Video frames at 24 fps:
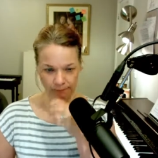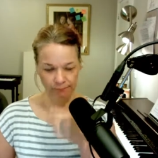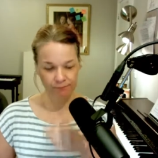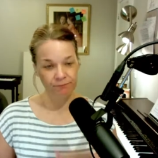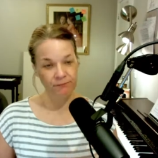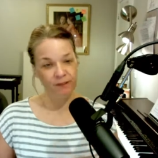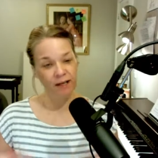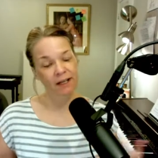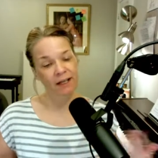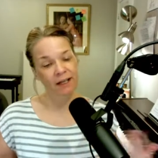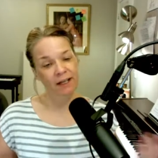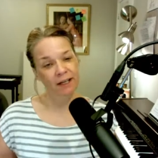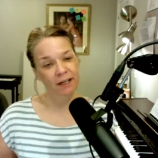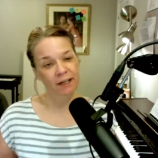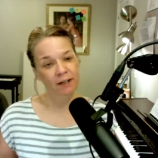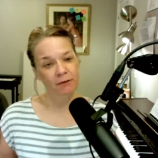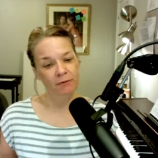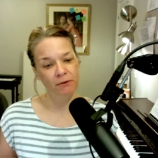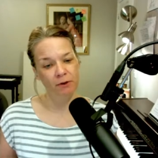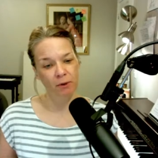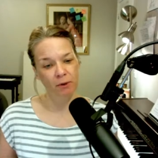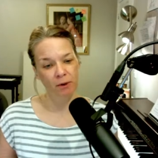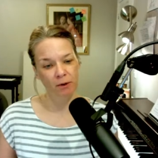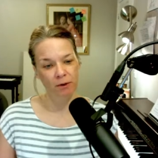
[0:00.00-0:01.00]
and hit
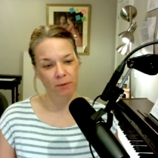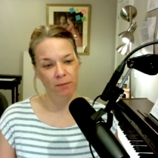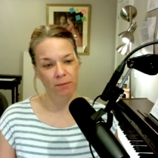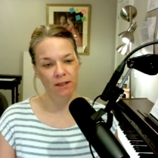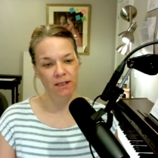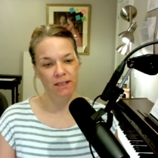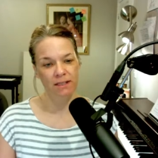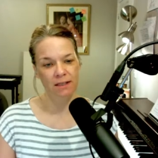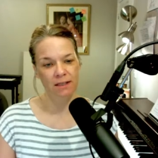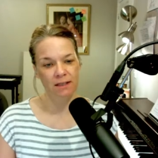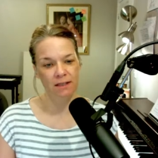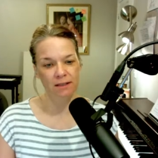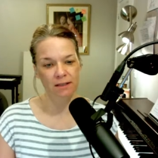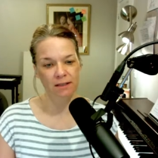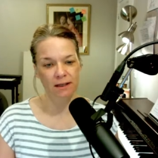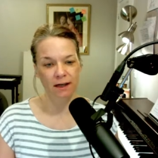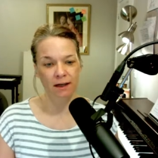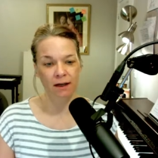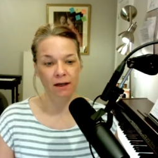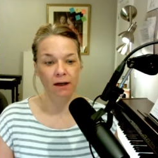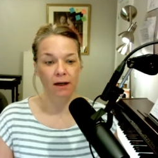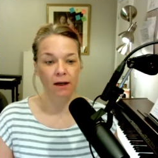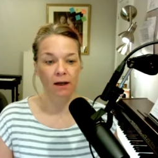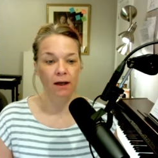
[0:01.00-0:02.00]
a few other pieces
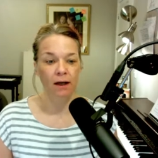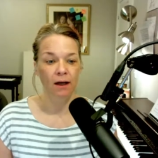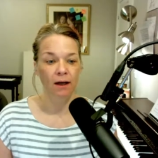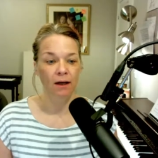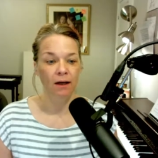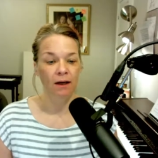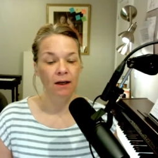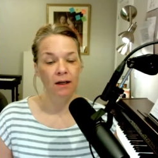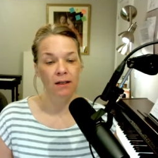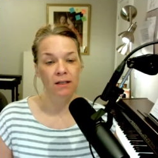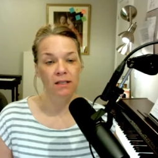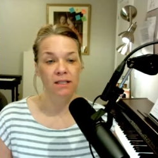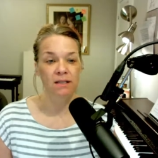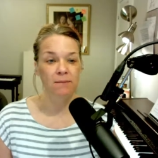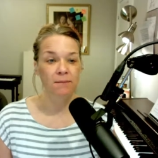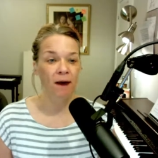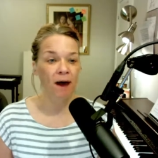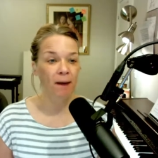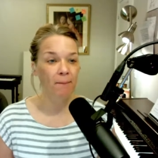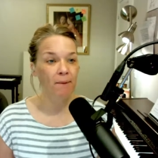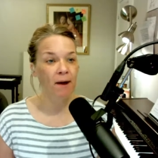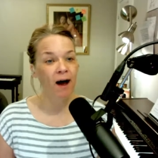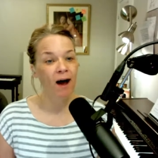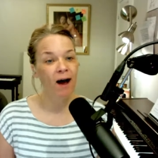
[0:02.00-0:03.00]
like, it's
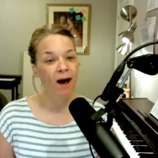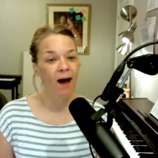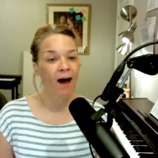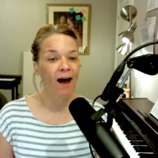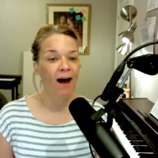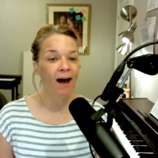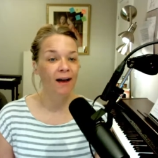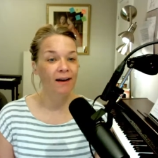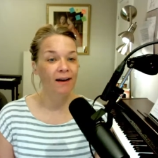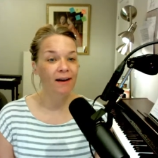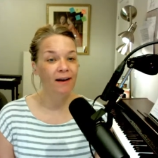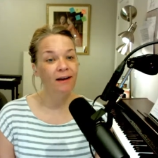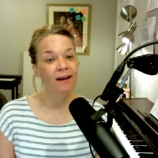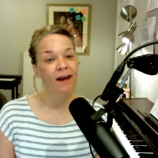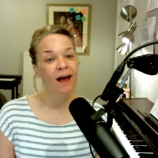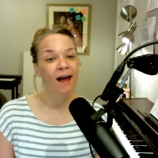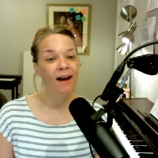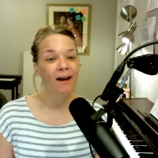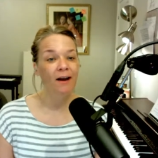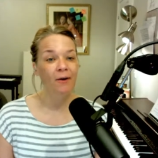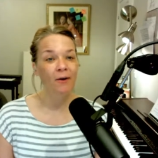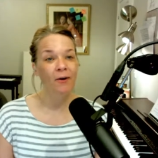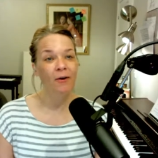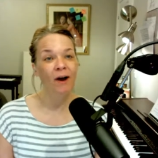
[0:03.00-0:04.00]
my party
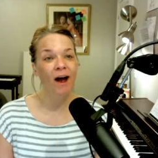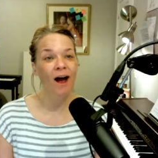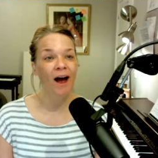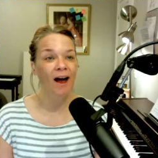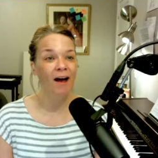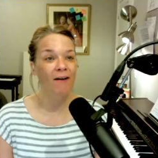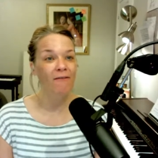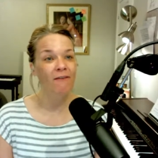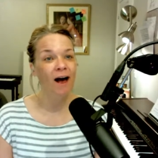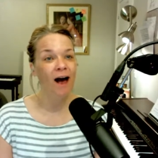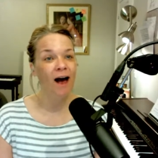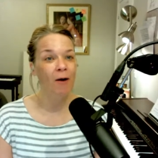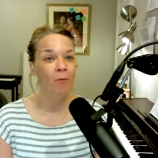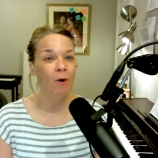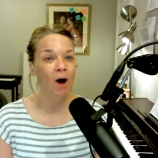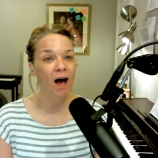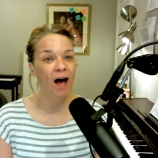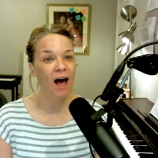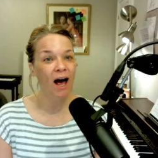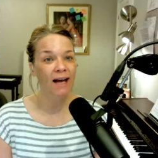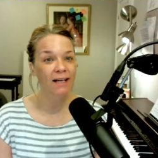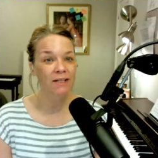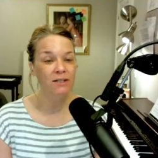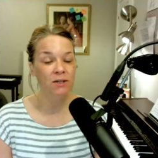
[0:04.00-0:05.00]
and I'll cry if I
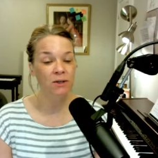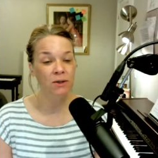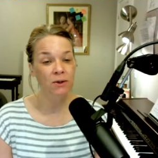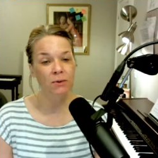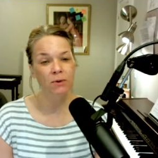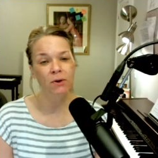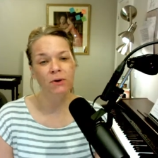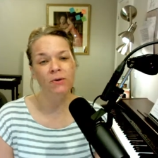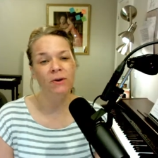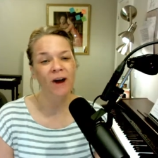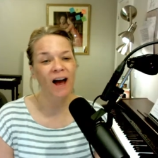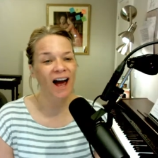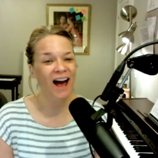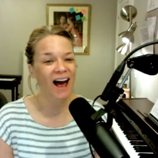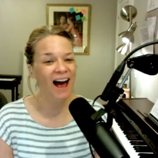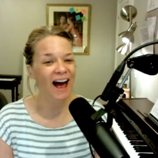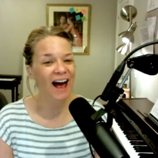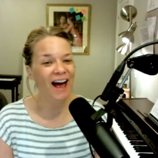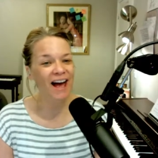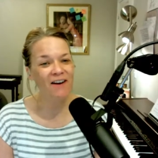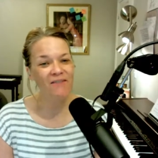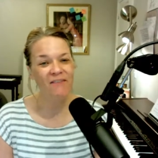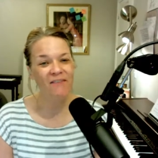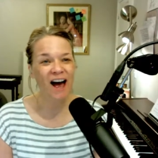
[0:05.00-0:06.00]
want to,
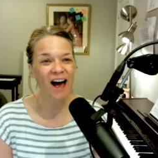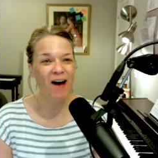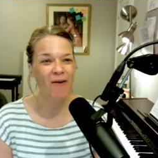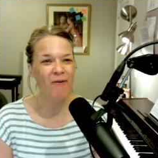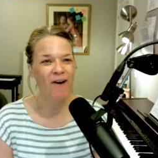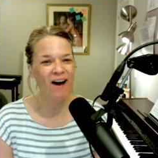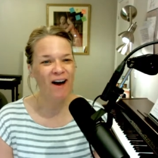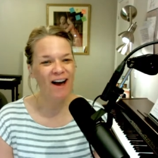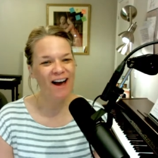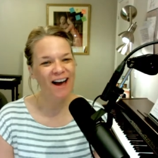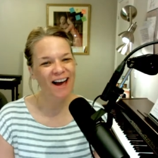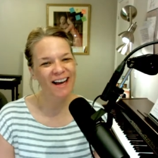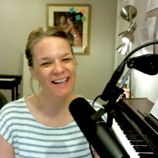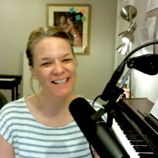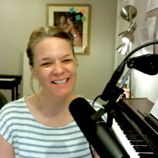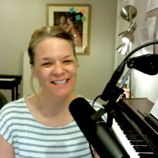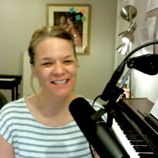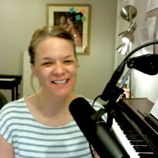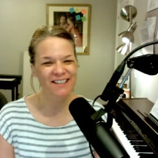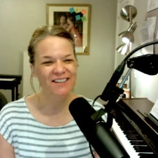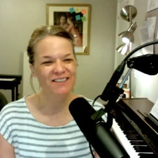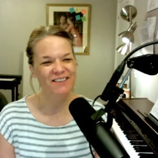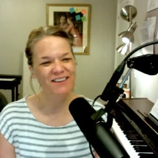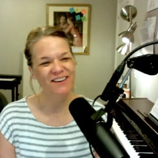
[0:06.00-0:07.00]
cry if I want
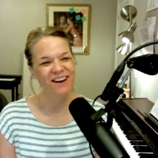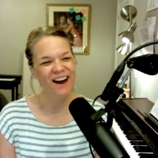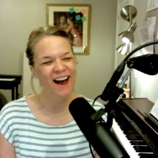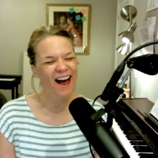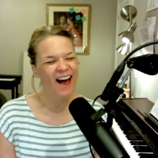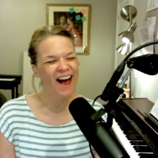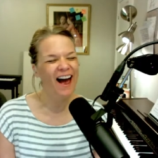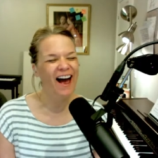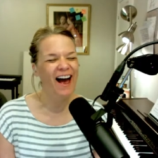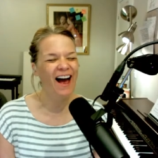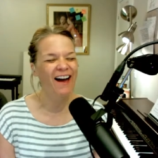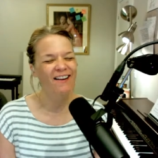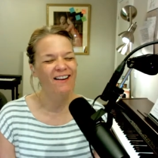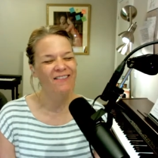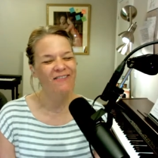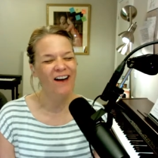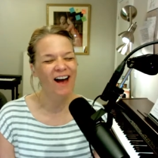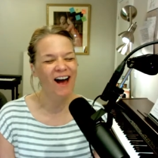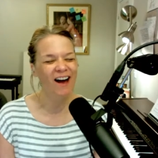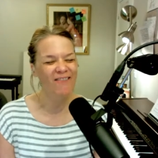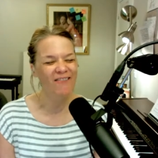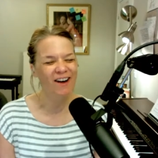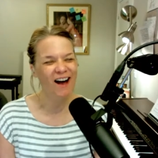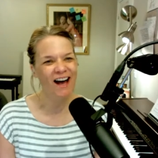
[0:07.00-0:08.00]
to, cry if
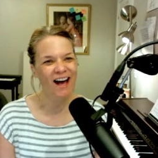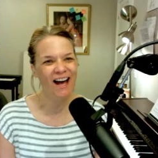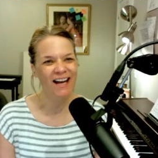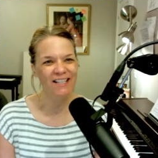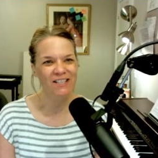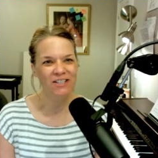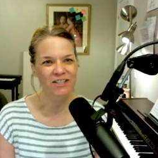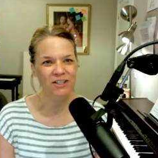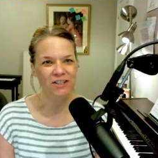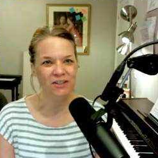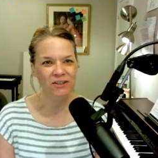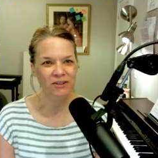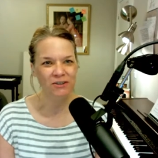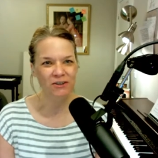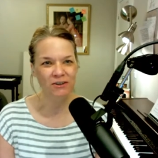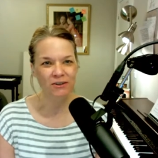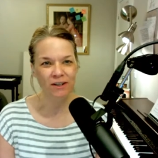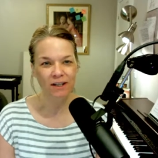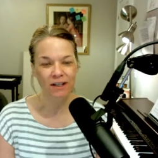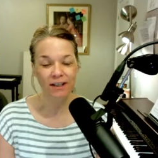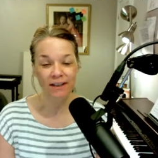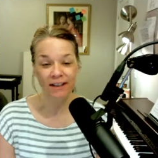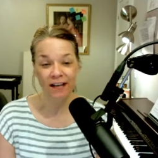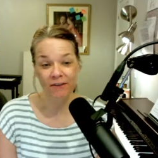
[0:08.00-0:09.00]
I want
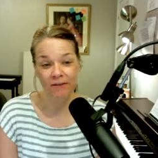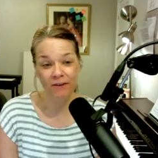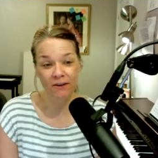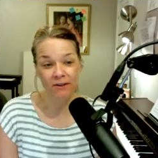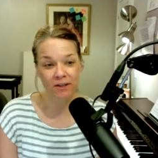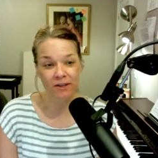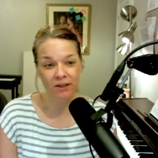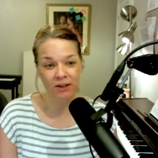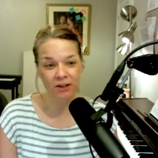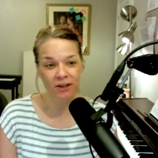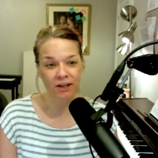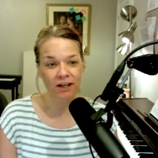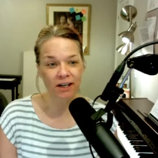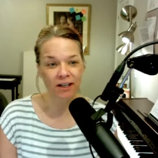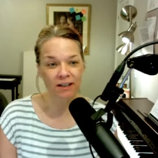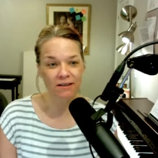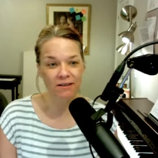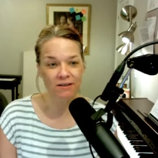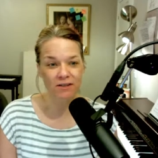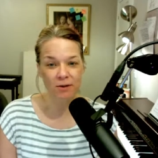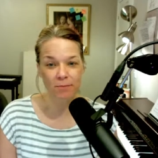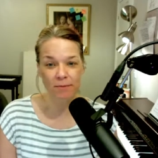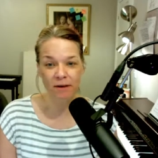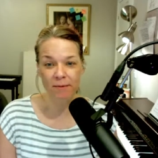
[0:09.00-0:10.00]
to. That felt
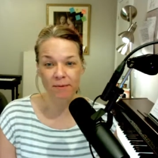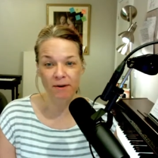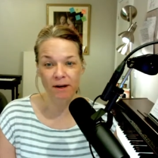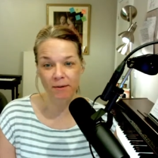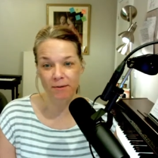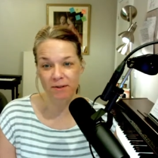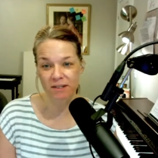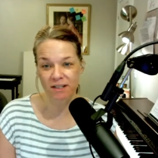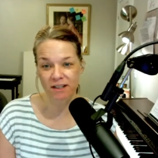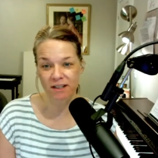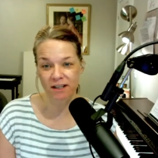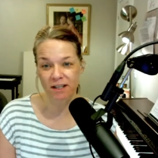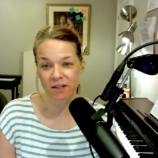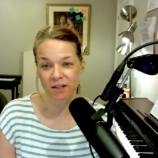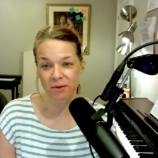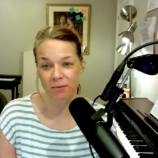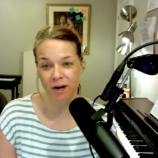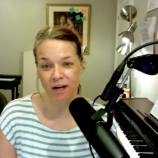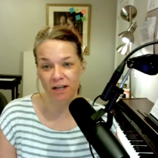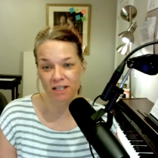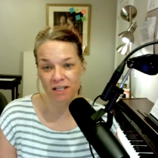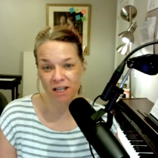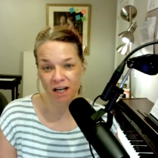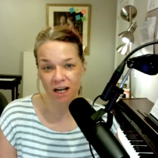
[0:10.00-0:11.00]
good. So maybe I was singing the
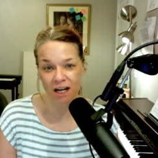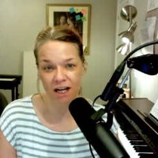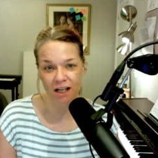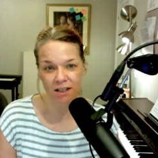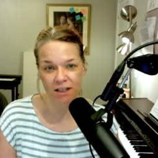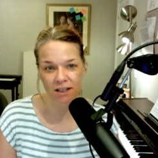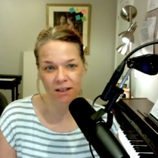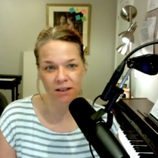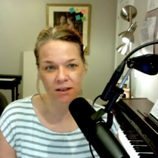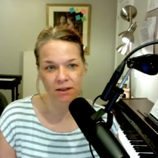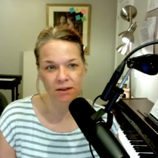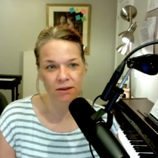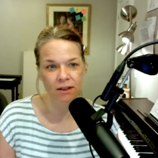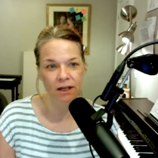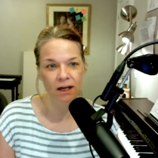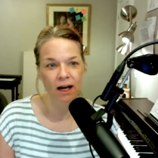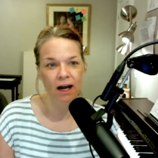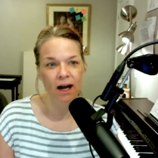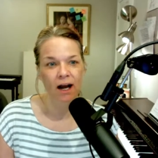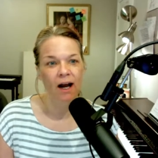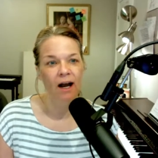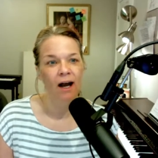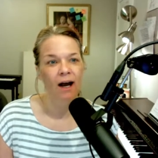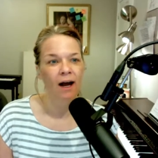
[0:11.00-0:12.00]
wrong song too.
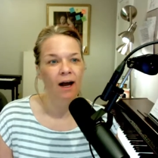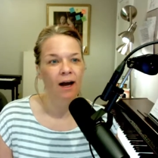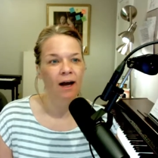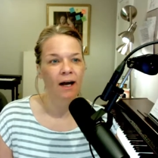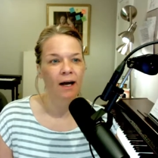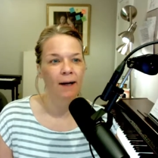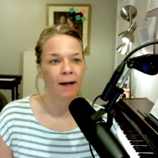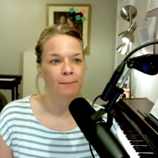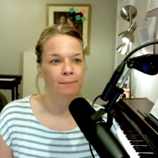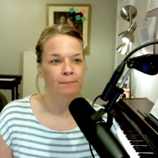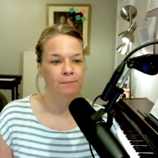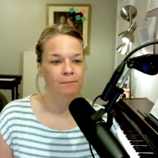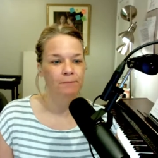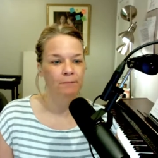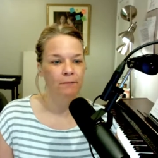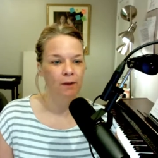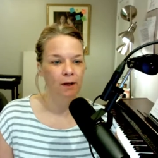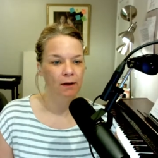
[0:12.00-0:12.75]
I'm